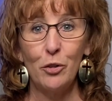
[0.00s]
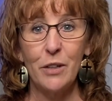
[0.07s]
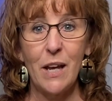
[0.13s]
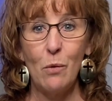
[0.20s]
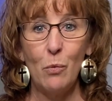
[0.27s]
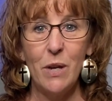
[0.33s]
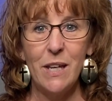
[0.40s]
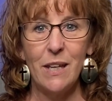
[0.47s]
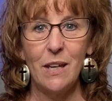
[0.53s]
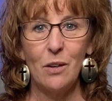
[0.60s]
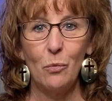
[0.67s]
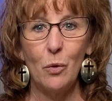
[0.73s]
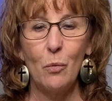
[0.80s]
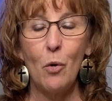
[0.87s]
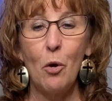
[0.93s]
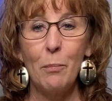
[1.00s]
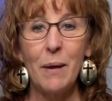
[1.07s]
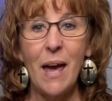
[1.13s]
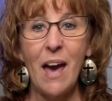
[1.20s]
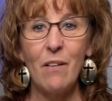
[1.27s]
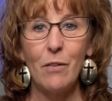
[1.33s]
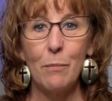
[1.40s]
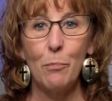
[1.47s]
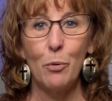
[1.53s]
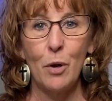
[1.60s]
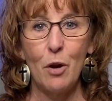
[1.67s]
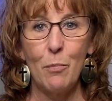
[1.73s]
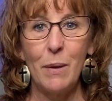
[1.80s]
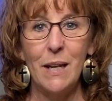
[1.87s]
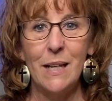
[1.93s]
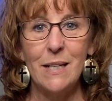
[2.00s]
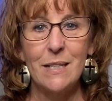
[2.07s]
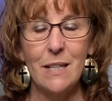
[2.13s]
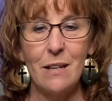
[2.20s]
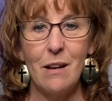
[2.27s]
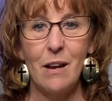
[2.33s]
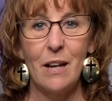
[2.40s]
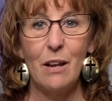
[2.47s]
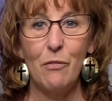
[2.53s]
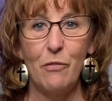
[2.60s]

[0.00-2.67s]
Day weekend, we won't be having prayer meeting tonight at